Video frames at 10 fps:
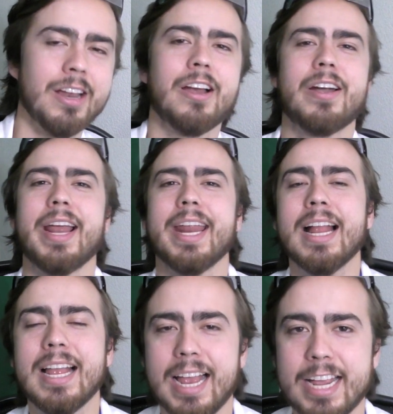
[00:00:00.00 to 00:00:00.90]
All right,
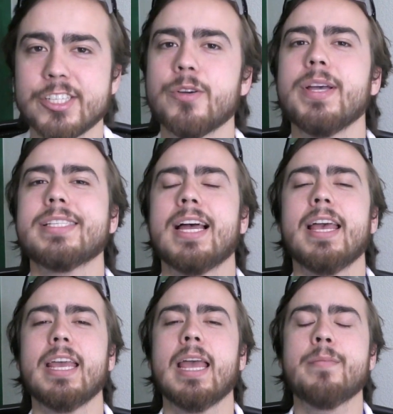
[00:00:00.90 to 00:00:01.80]
as always,
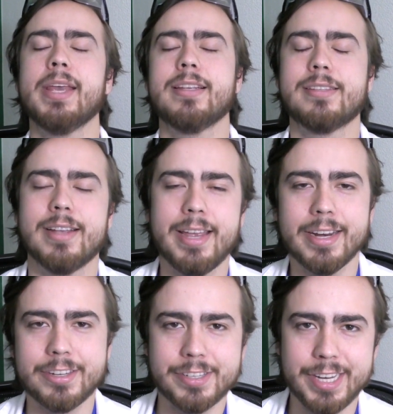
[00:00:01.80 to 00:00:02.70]
I am
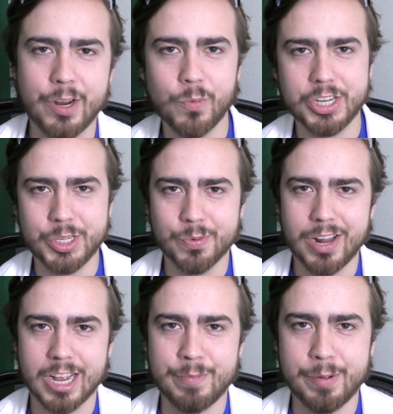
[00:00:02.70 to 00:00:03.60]
excited to see what you
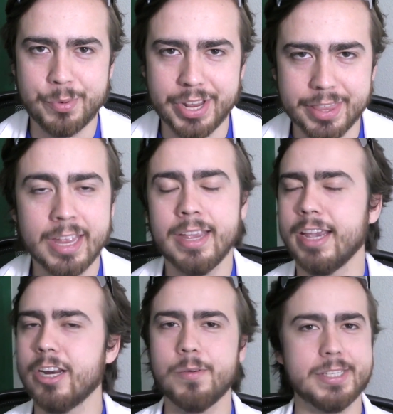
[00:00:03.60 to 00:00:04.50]
all come up with.
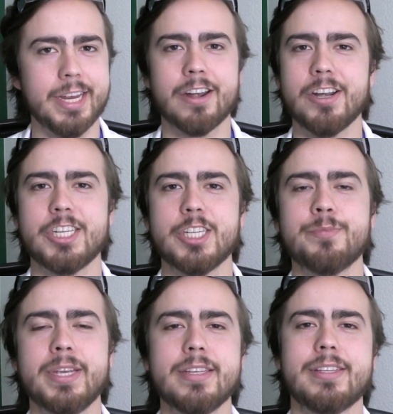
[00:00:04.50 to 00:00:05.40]
It always encourages
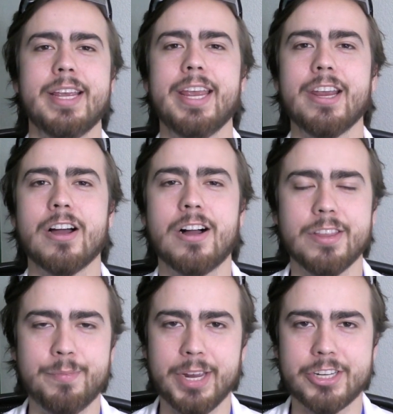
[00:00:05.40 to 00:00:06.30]
me seeing all
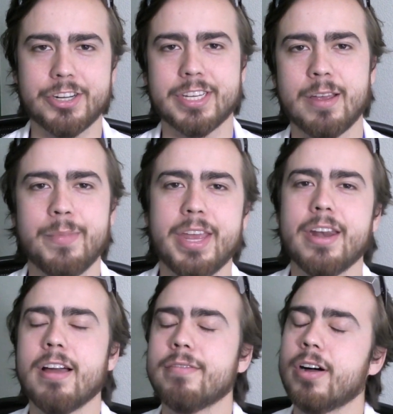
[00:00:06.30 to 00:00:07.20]
the pictures come
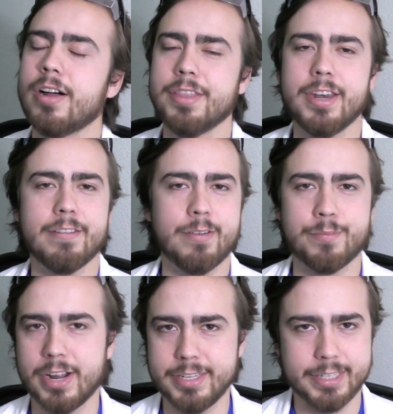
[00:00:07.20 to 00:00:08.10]
in of all the
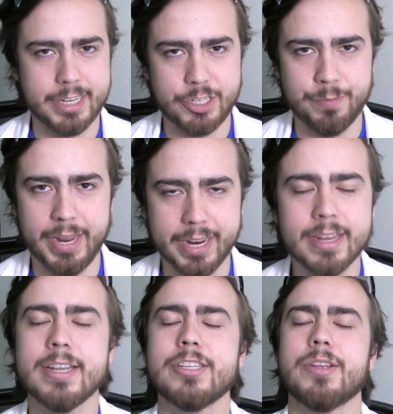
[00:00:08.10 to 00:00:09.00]
different projects that you make.
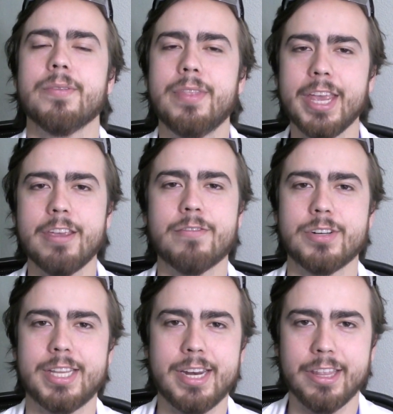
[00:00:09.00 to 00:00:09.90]
So thank you
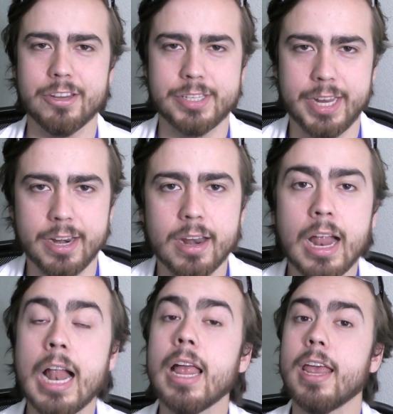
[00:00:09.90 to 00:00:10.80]
for sending those in.
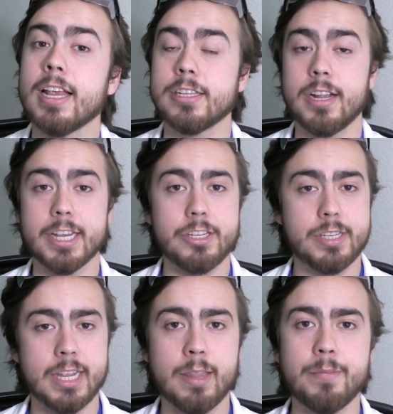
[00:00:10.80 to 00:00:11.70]
As long as you
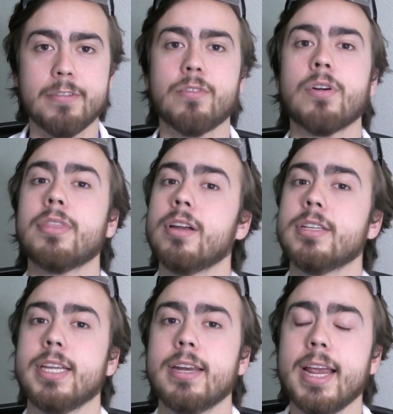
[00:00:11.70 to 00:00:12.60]
send them before
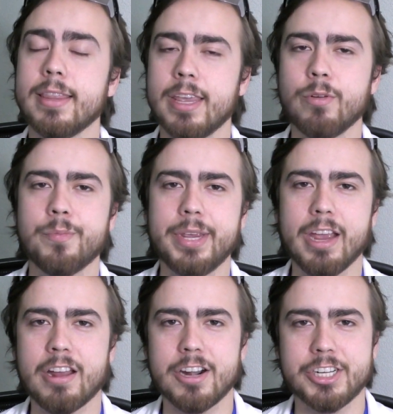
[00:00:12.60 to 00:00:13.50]
Thursday night, they will
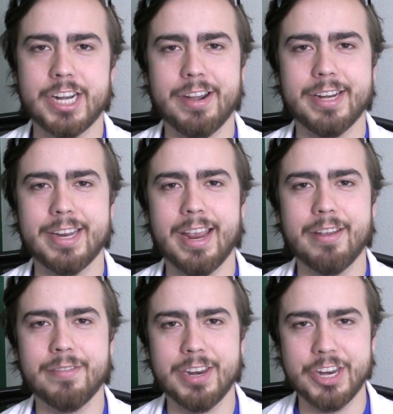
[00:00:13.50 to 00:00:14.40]
be on our sharing
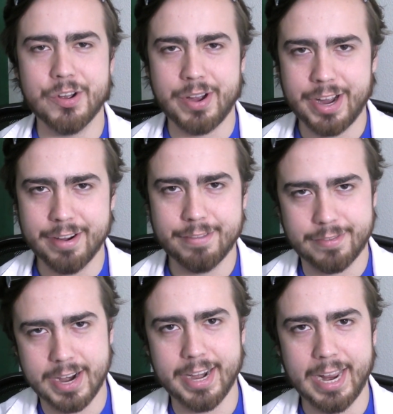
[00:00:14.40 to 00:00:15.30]
day video on
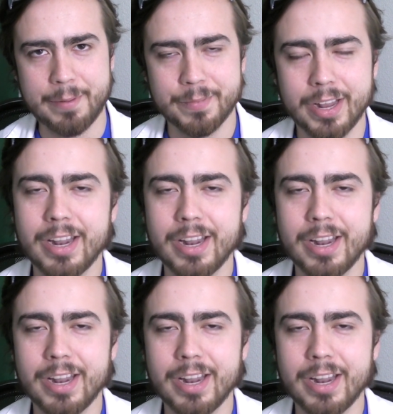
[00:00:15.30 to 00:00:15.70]
Friday.